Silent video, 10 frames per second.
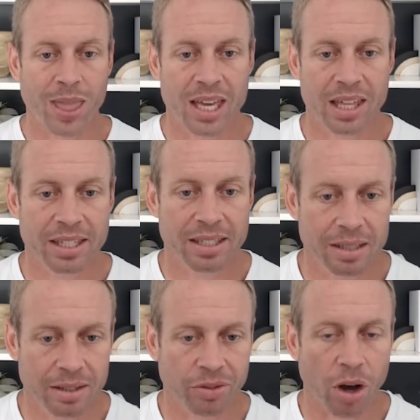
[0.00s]
Yeah, this
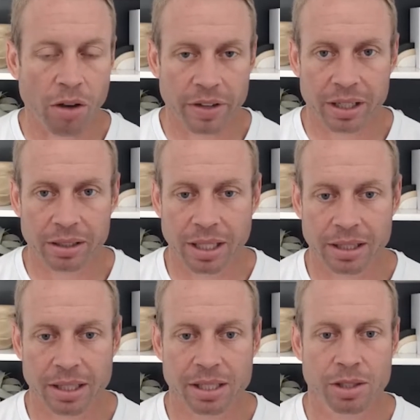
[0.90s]
is evolving.
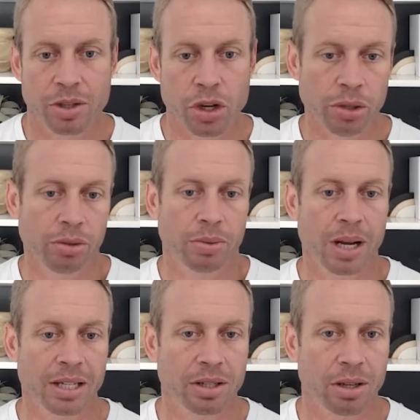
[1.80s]
Like, this is new,
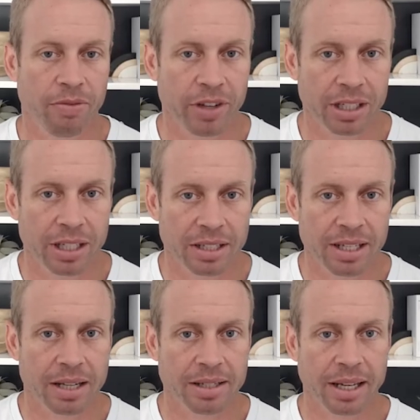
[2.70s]
right? So I'm figuring this
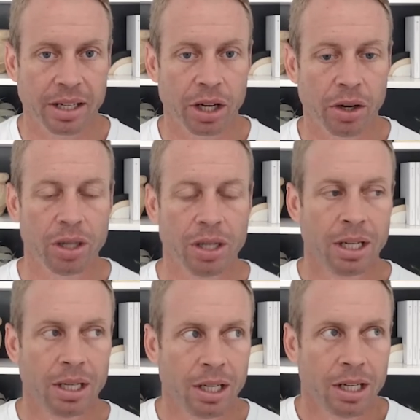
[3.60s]
out as I go.
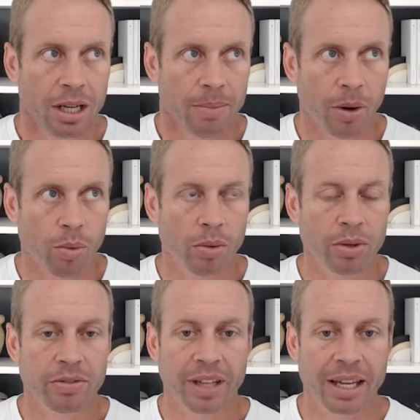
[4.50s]
But what
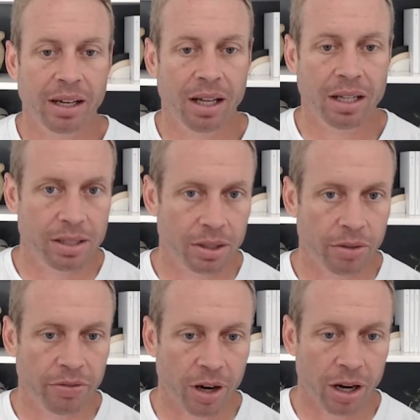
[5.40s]
we've landed on
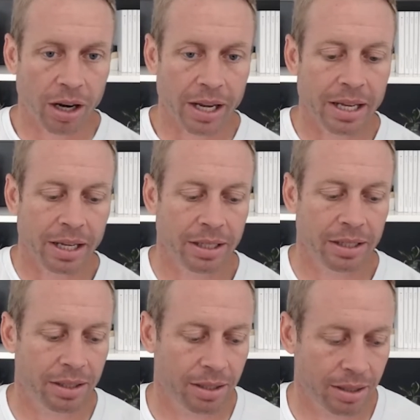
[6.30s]
so far
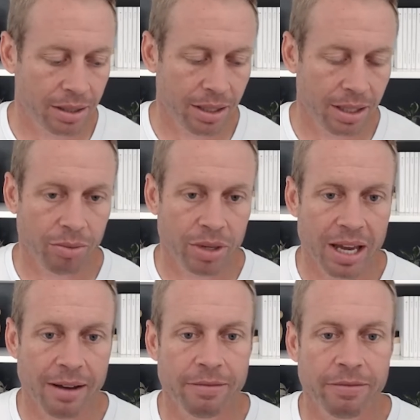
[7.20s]
is we
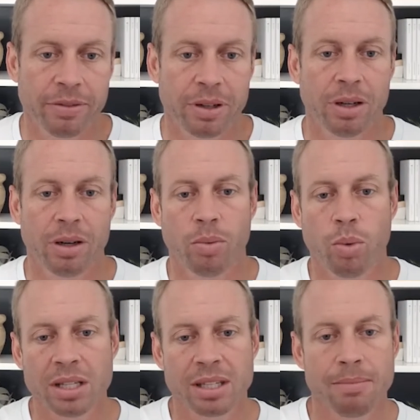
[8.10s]
have a
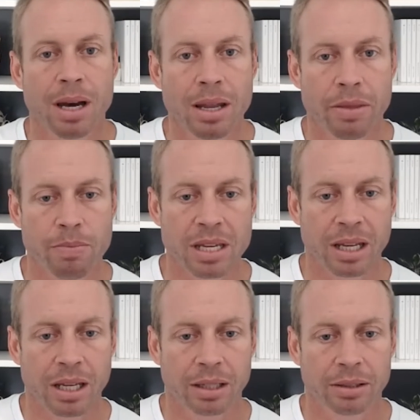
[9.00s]
once a month
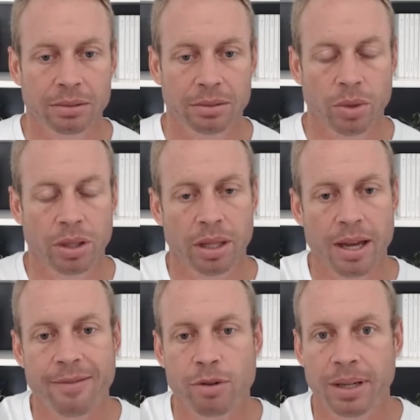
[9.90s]
meeting with
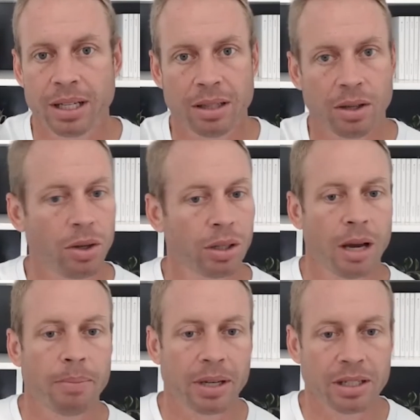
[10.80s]
everybody in the whole
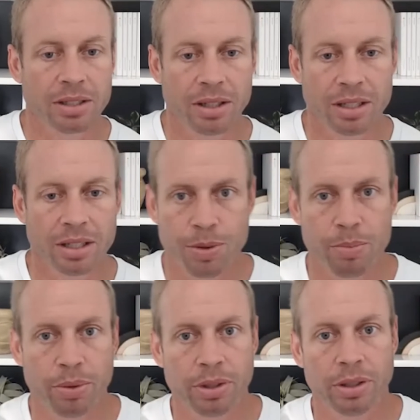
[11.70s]
company. So this is
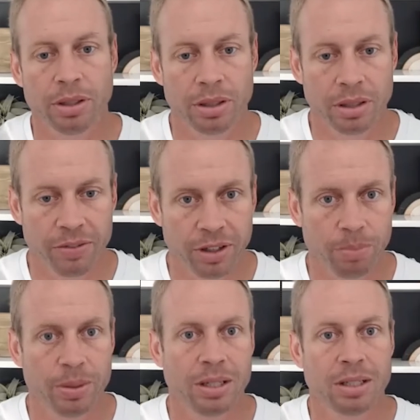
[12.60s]
people in the
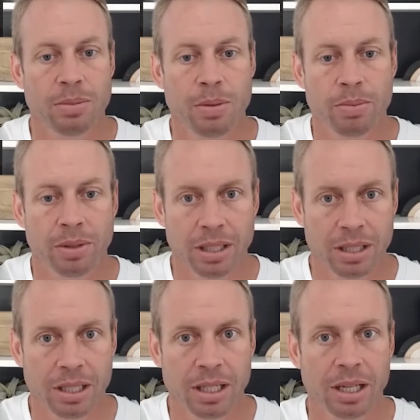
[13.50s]
Philippines, people in
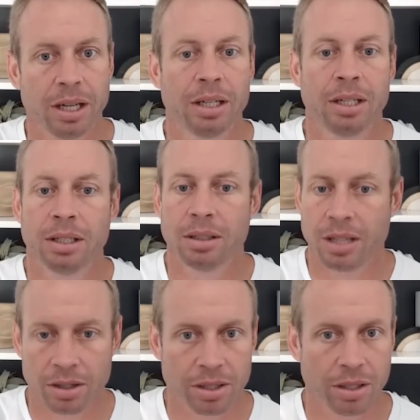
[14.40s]
India,
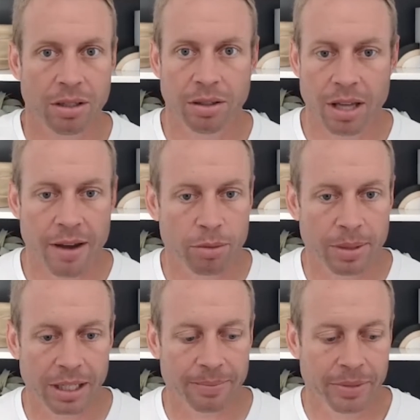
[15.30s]
Arizona,
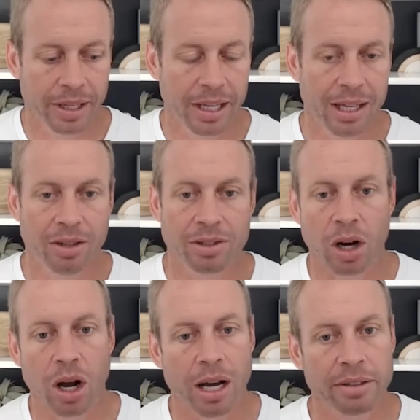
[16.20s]
everybody. And those
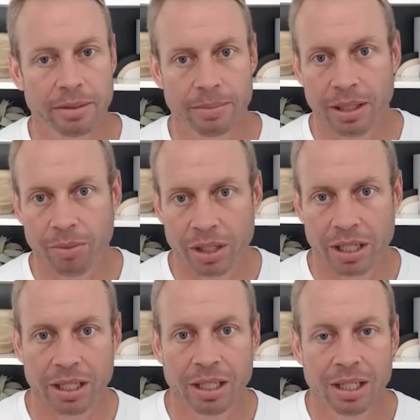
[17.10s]
are awesome. And
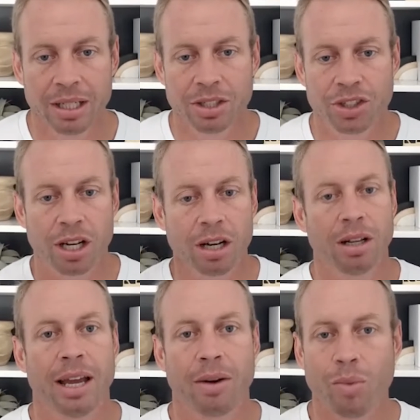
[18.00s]
we
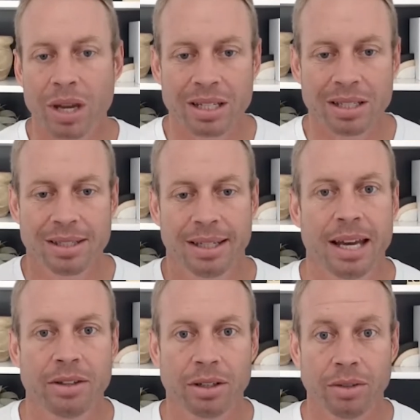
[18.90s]
share like wins
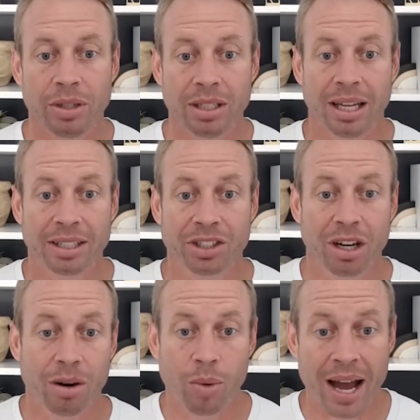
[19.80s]
together, and we like
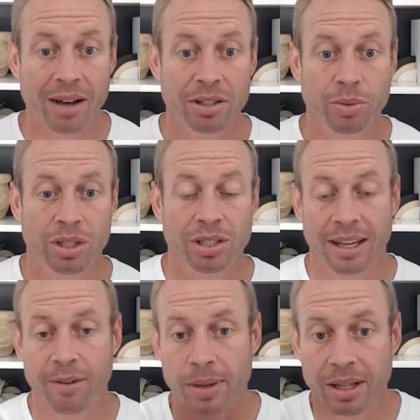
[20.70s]
share our wows, which is
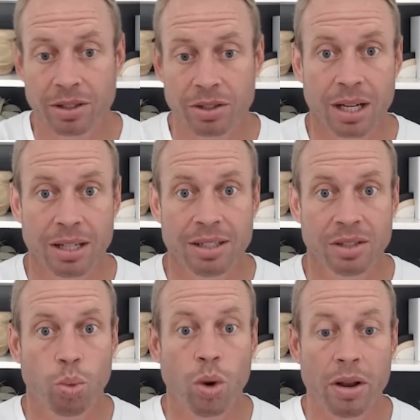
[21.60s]
like everybody goes around and
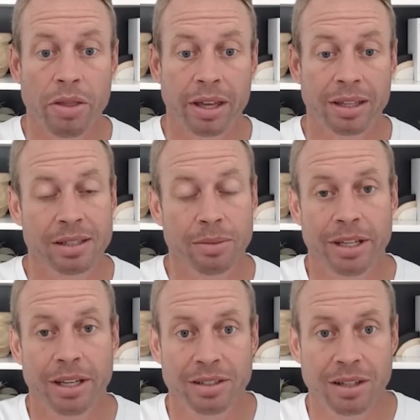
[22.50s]
says one thing that
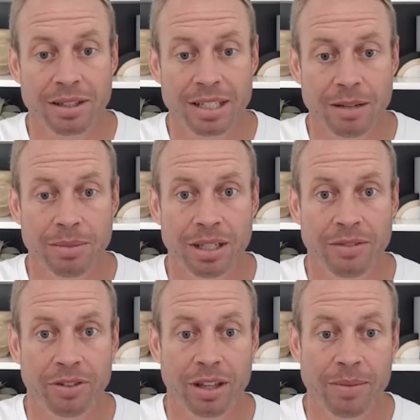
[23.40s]
somebody else on the team
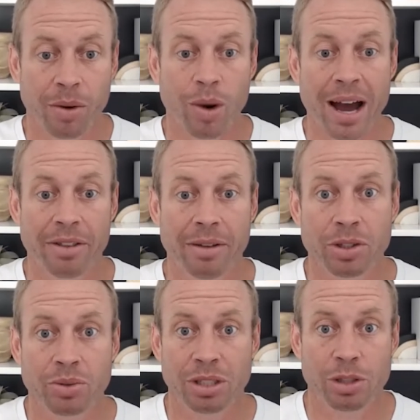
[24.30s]
did for them that wowed them,
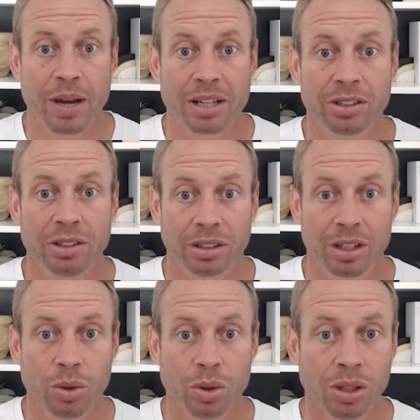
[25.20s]
was really special and
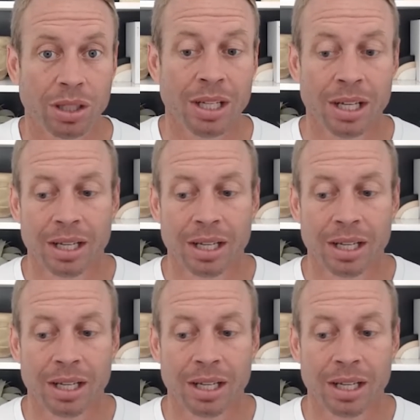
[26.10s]
cool.